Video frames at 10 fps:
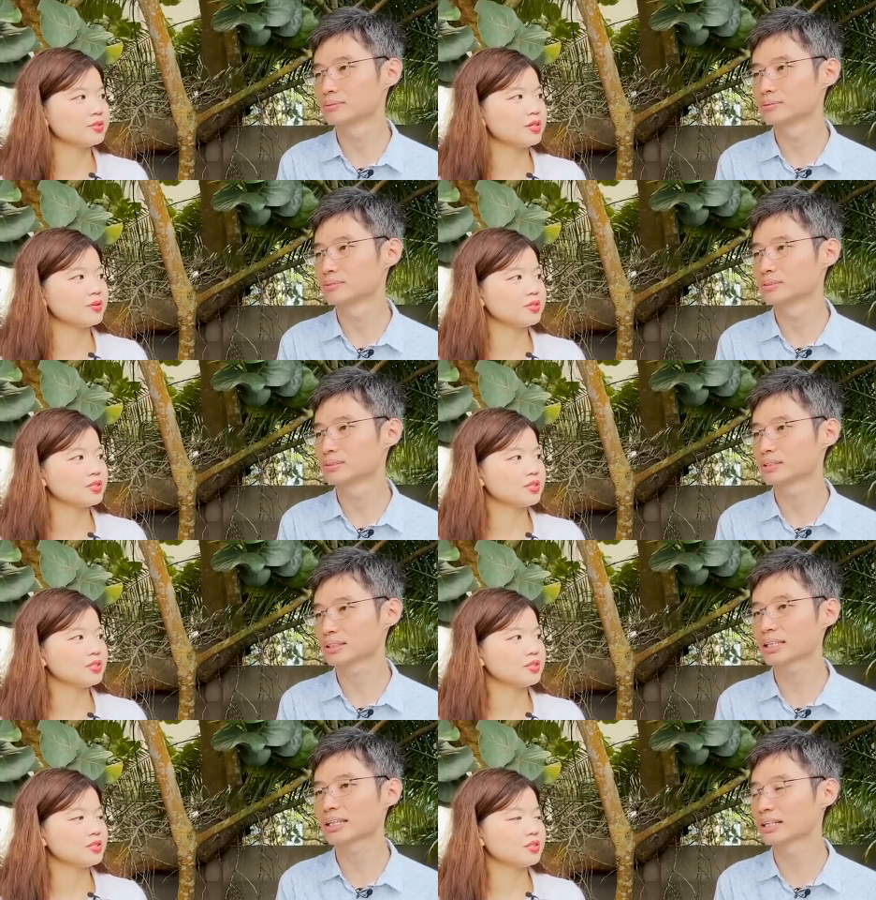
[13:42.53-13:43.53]
Speaker 1: is that what you say?
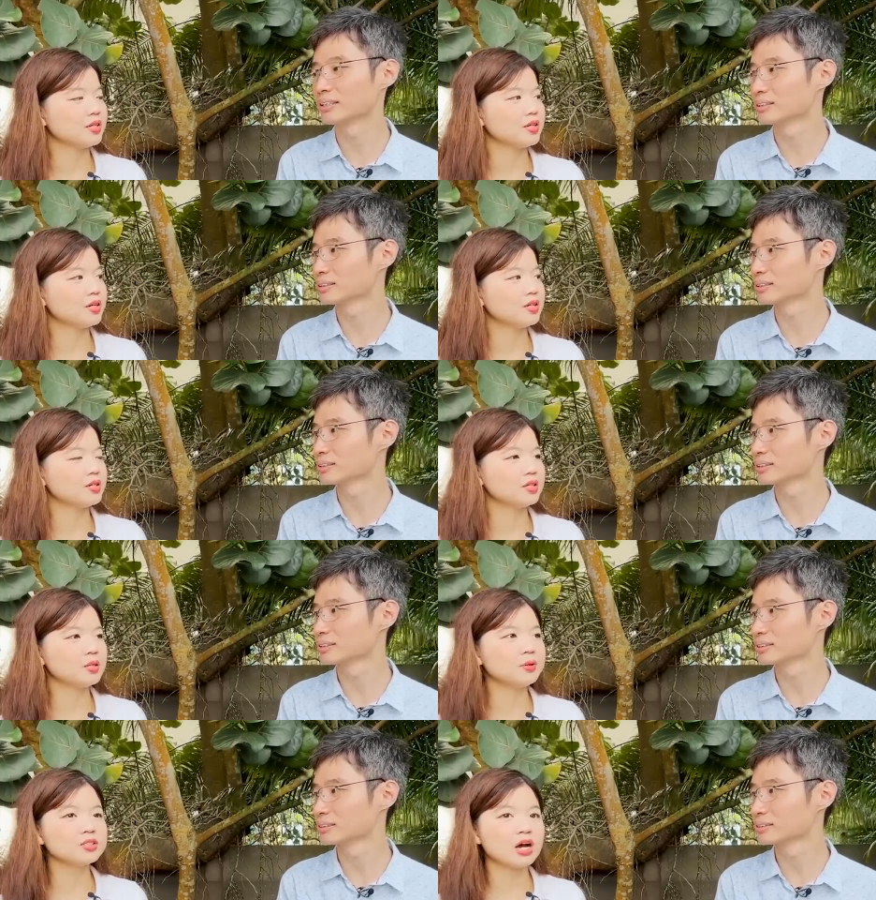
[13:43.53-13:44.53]
Yeah, yeah. Uh, it
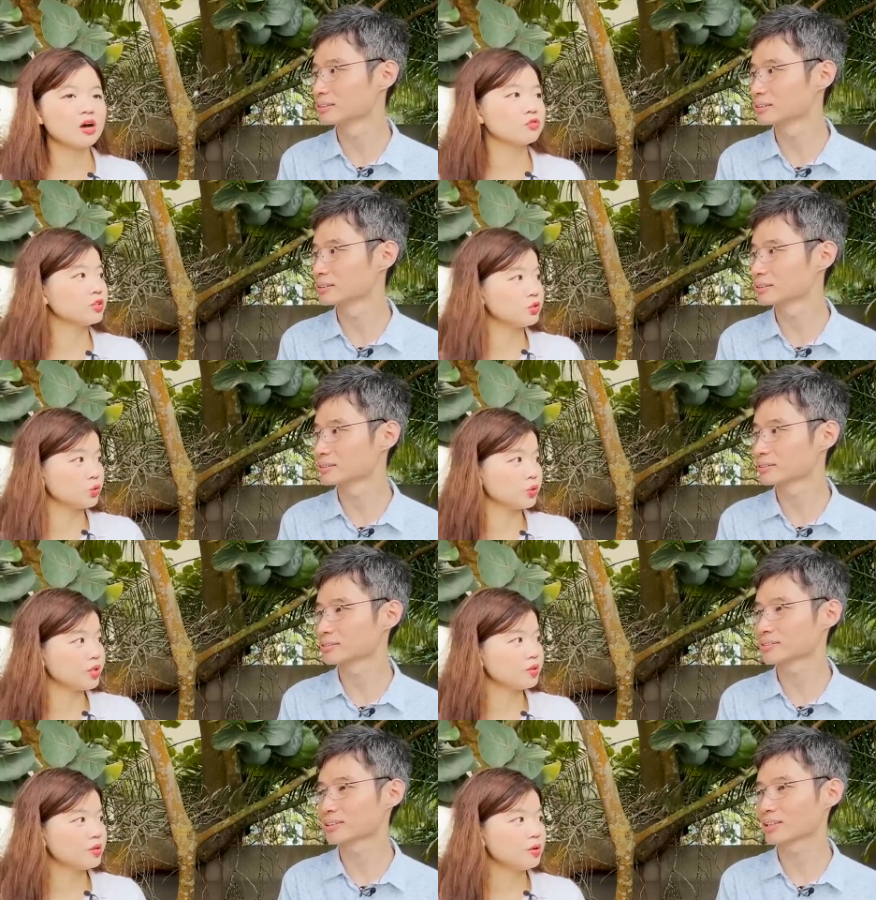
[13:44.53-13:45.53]
depends on how often you do
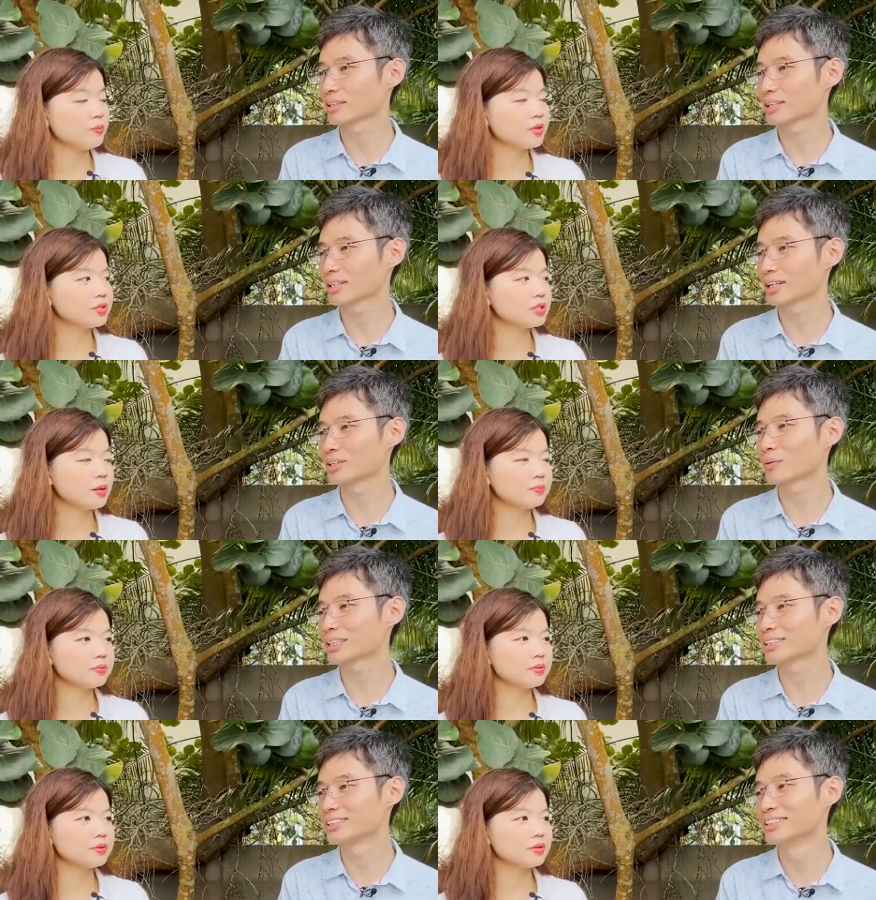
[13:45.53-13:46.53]
it because some, every one
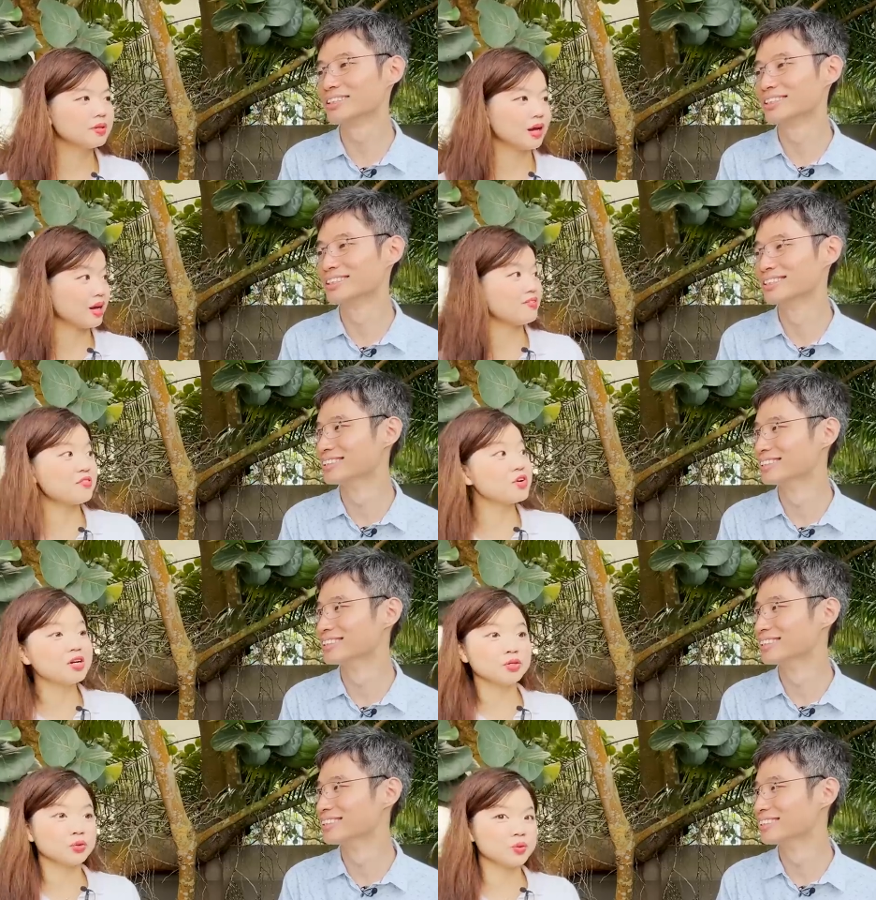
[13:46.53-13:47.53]
year. Yeah, if every year
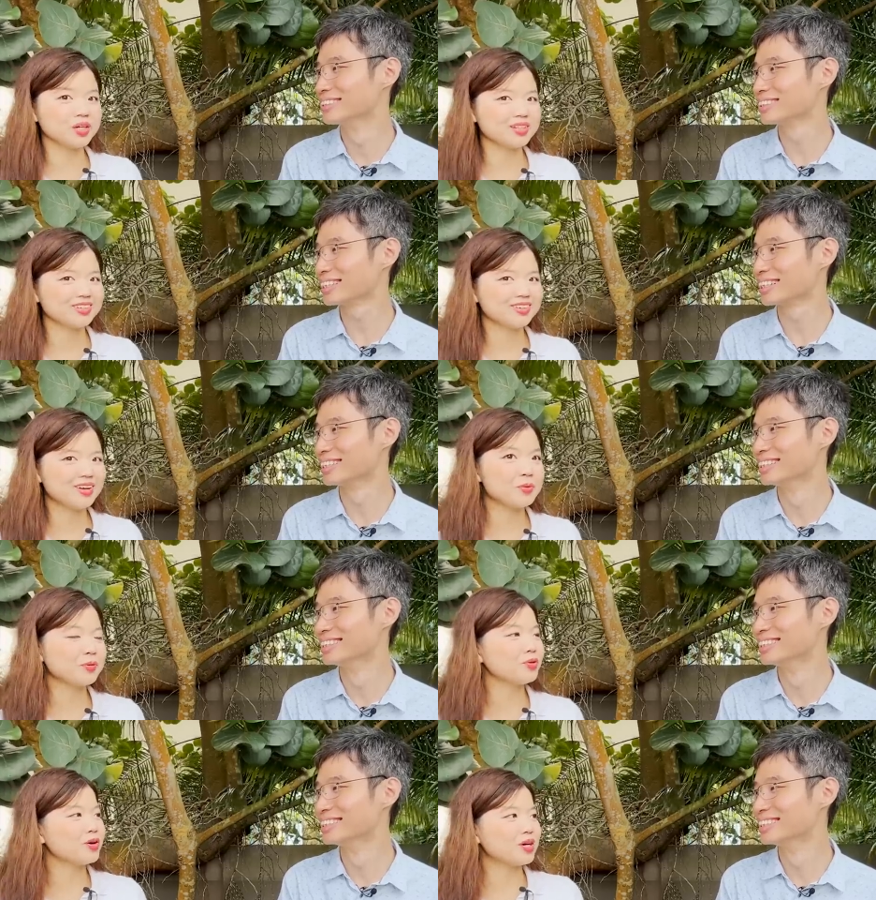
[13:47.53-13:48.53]
you do it, yeah. and people
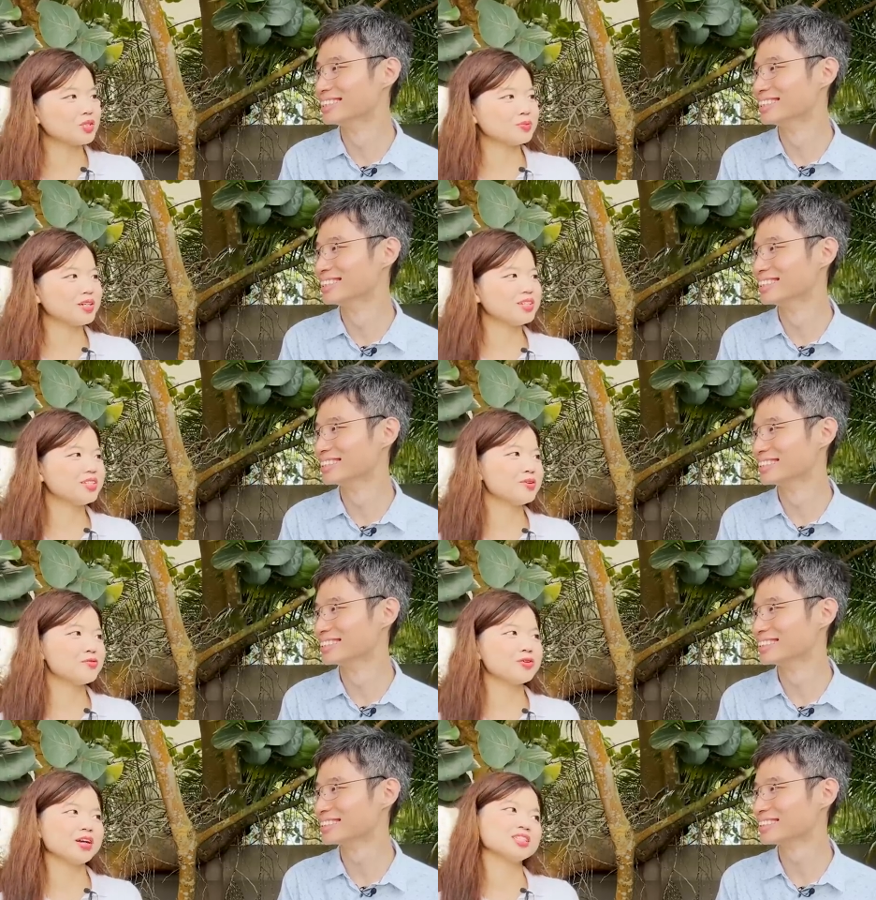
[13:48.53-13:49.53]
look at your resume, they will
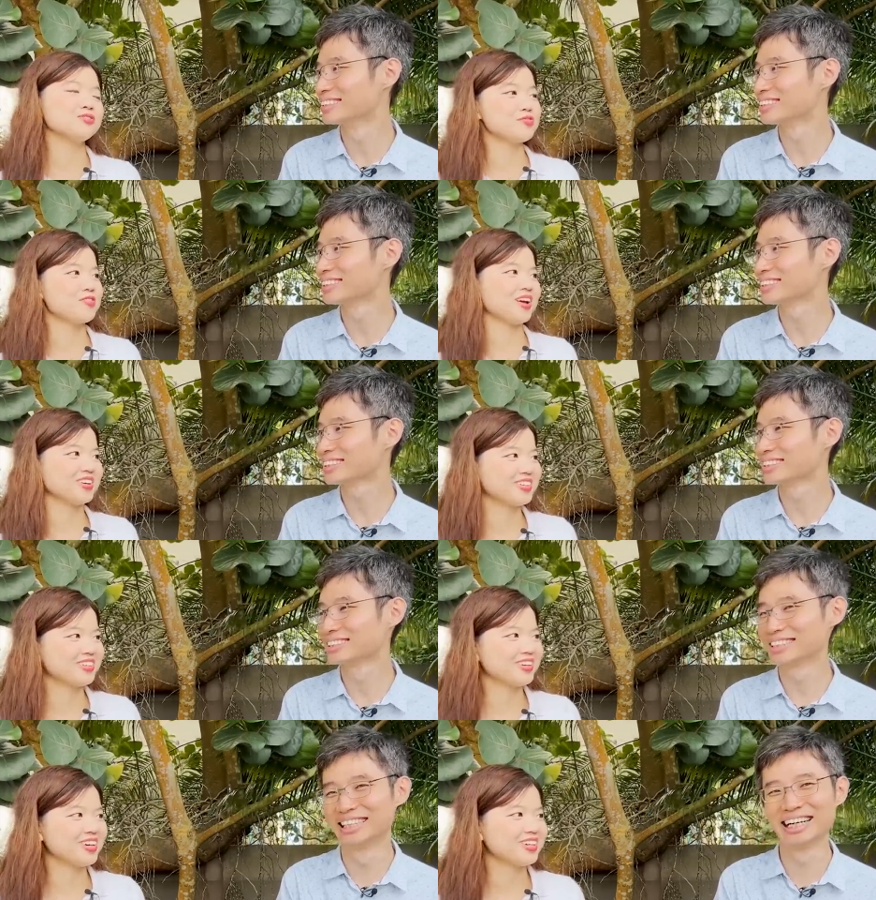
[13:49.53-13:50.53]
feel like it's a red flag,
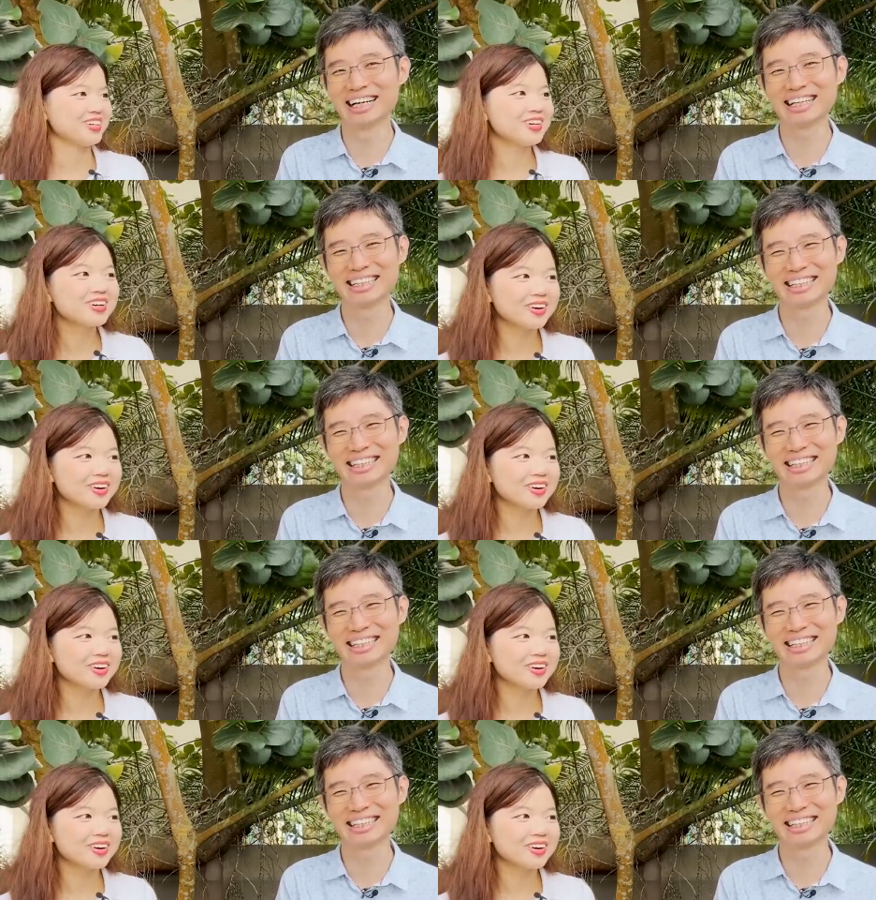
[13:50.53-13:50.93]
right?